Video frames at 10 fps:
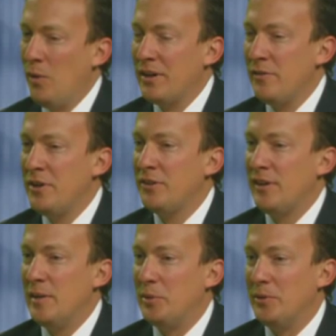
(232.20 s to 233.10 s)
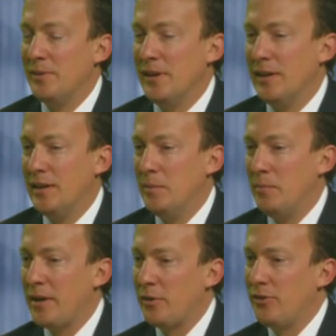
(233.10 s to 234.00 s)
Well, I'll give you an example.
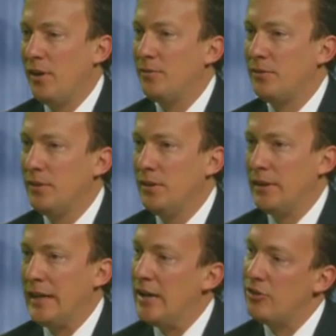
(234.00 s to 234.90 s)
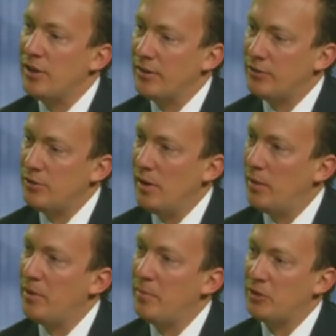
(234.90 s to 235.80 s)
Microsoft engaged us to
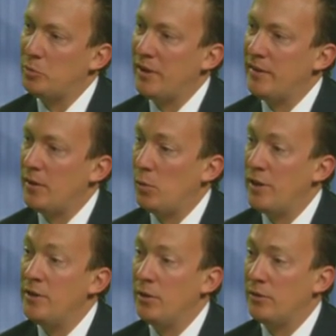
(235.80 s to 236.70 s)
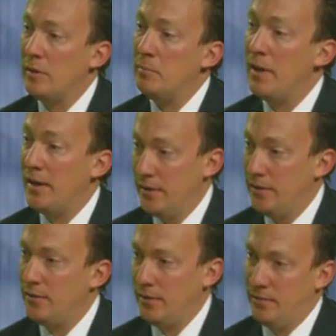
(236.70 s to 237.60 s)
help them explain their Windows
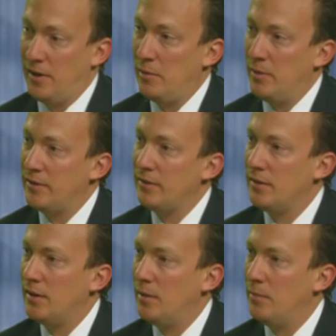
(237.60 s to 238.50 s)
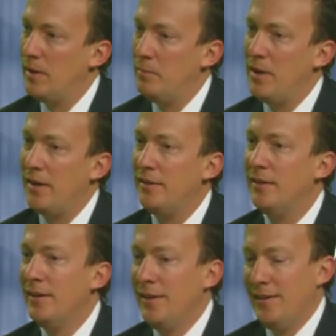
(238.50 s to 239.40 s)
embedded environment.
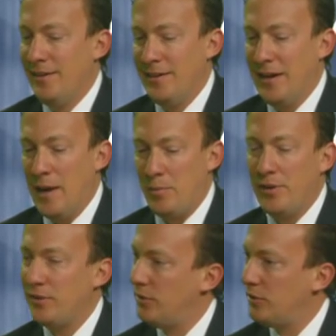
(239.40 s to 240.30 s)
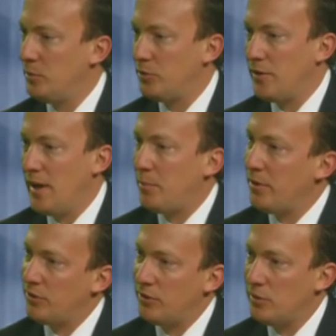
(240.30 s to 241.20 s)
Embedded operating systems are the
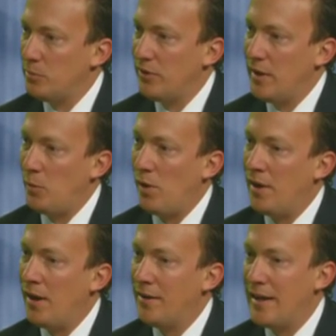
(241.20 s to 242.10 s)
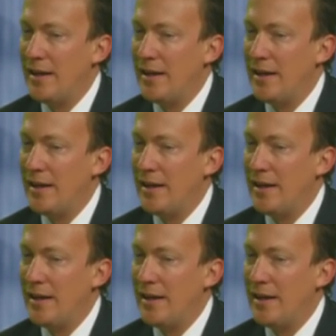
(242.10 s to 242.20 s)
operating systems that run on